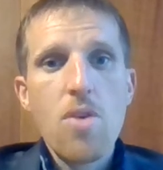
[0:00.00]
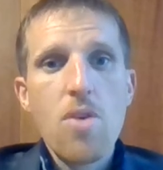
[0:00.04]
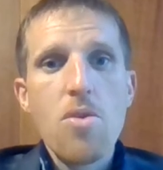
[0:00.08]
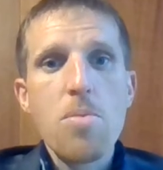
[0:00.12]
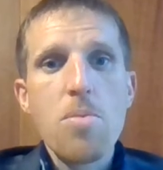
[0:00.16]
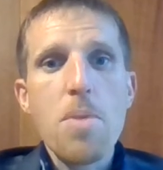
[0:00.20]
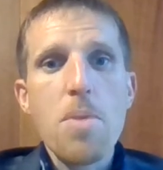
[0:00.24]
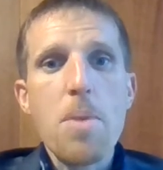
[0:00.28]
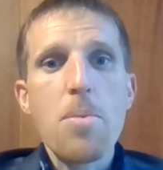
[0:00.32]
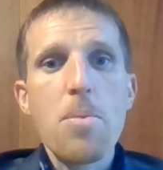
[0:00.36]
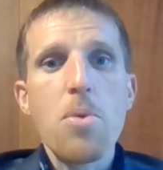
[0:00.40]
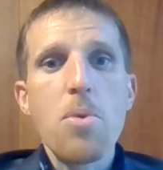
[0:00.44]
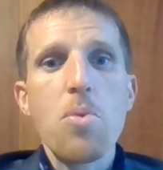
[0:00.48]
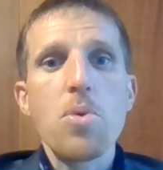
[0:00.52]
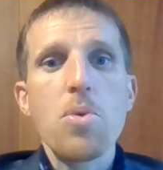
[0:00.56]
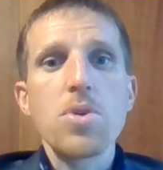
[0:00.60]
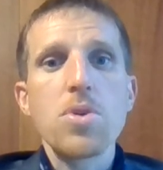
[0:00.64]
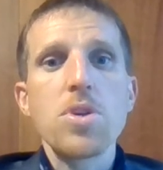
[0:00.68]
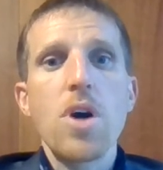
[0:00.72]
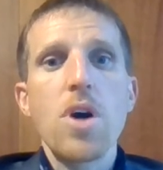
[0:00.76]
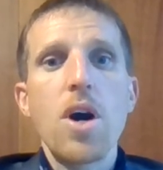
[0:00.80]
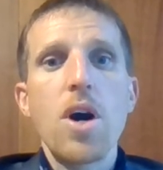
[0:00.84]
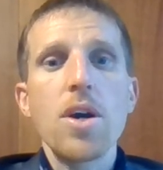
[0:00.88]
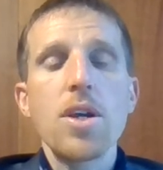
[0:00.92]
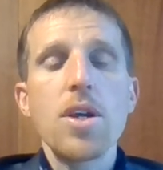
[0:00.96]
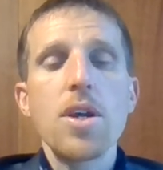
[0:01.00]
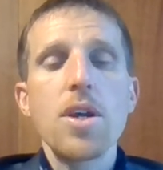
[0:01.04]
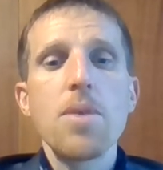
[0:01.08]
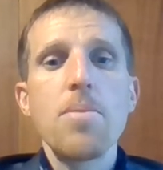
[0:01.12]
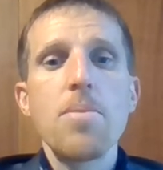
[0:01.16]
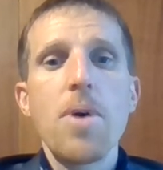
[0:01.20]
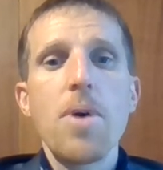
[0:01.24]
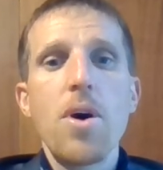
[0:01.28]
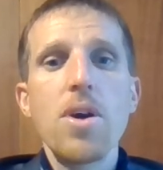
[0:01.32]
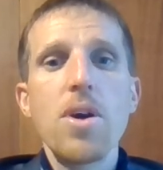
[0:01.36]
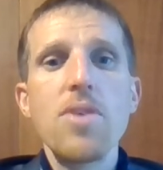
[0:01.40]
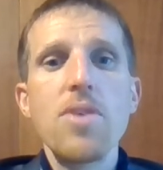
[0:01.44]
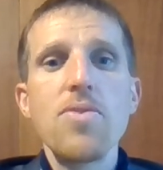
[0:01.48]
Remember, we're talking
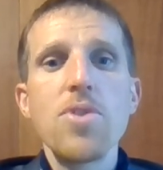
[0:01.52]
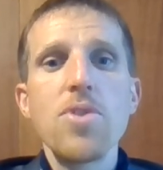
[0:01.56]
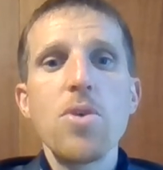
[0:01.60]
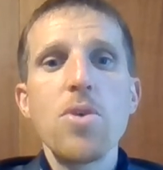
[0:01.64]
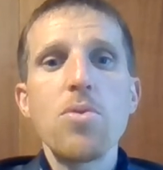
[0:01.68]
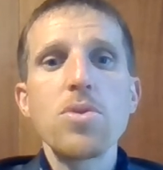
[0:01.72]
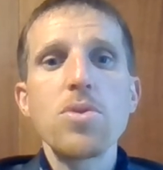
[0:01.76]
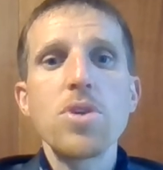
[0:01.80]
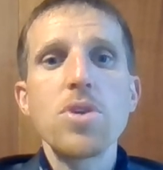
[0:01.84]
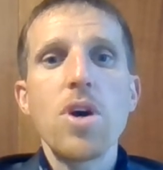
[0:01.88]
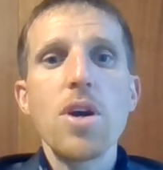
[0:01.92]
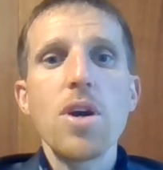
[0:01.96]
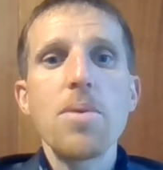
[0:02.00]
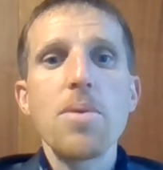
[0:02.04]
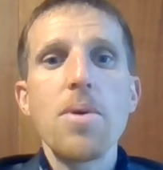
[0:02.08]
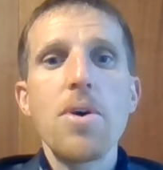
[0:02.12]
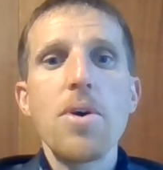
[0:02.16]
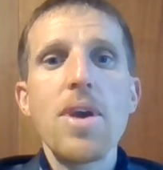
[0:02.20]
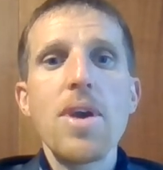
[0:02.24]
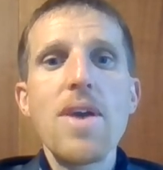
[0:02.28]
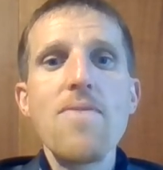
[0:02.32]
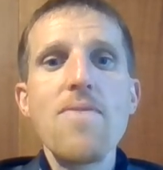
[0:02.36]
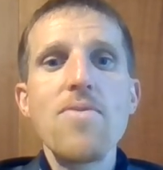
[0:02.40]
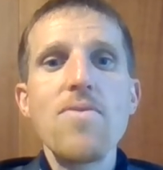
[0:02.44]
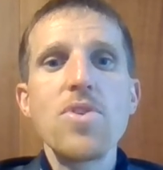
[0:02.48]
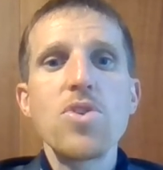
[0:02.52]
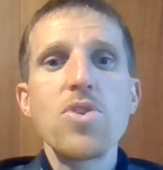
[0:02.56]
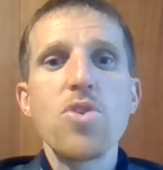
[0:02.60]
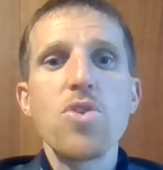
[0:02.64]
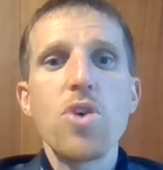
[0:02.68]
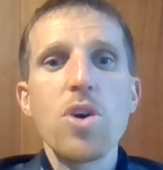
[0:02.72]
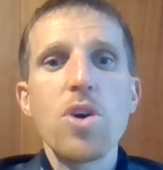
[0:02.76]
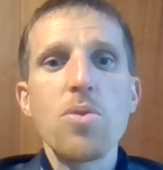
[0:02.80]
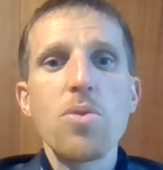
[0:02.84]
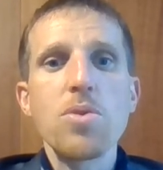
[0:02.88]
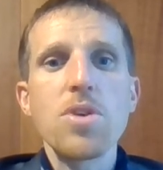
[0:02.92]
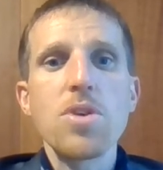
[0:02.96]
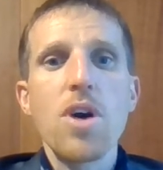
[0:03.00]
about, even though we're talking about
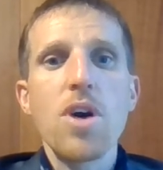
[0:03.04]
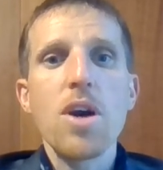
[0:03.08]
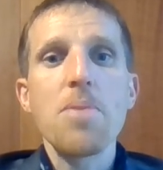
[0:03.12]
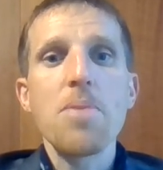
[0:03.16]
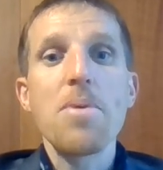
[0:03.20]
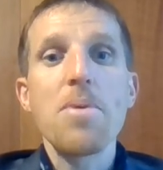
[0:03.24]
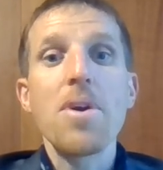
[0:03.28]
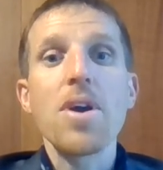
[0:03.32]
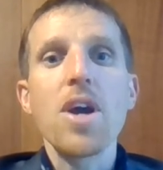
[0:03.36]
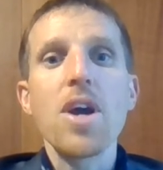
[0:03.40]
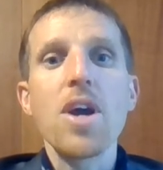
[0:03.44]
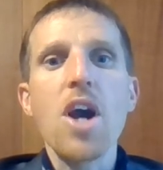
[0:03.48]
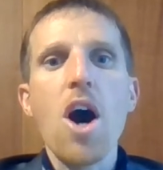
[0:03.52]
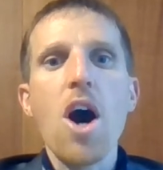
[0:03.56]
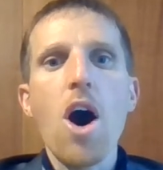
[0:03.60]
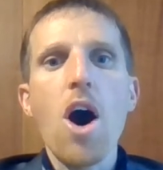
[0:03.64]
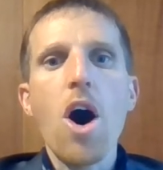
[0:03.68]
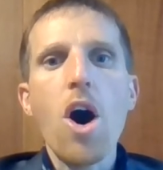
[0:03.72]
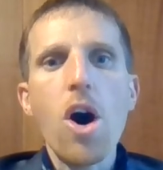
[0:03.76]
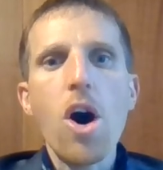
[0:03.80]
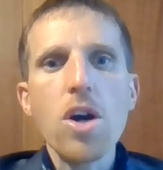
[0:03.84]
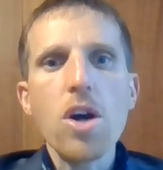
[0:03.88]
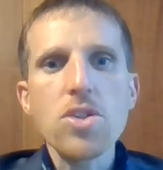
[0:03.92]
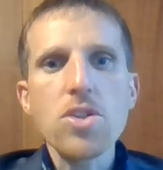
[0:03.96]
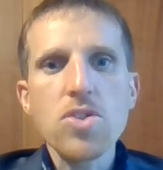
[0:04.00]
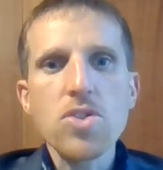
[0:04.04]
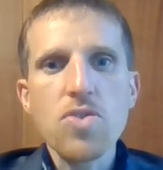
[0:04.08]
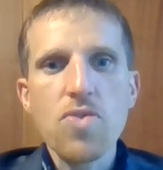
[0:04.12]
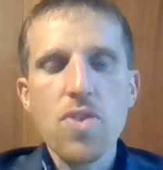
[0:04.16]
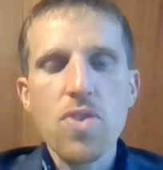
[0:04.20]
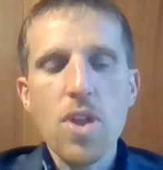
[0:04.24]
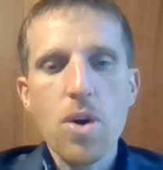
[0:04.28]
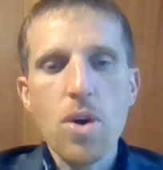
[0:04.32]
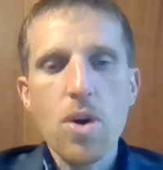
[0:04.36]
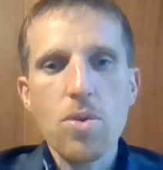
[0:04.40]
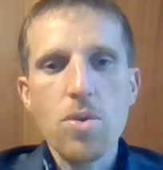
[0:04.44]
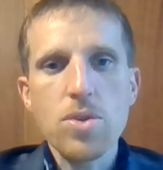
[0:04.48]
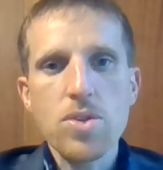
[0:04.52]
inventory, we're talking about a cost
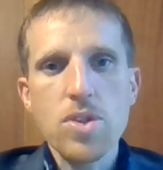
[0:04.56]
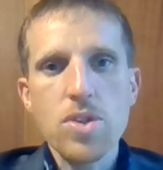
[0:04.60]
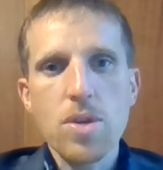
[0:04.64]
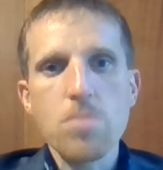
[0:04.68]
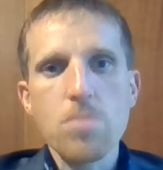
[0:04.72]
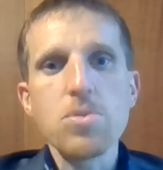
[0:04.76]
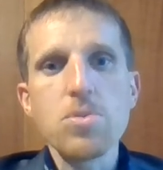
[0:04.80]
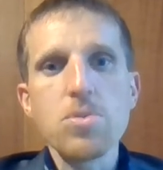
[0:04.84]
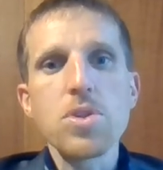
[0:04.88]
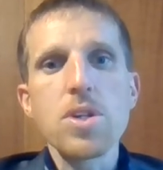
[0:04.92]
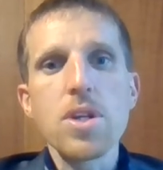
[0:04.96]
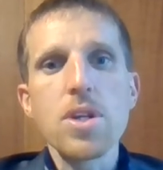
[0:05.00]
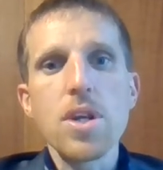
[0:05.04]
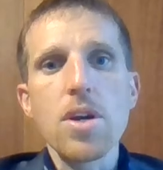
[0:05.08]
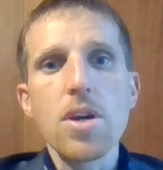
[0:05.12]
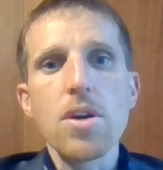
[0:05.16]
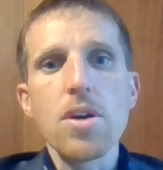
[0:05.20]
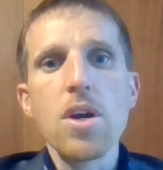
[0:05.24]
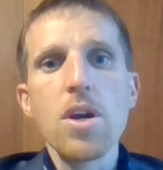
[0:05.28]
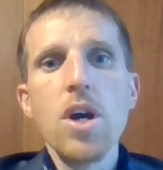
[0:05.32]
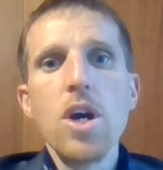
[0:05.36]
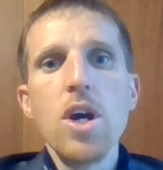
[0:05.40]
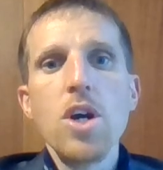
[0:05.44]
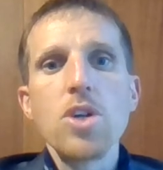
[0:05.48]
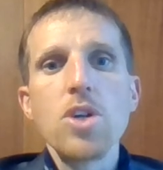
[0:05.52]
flow assumption here.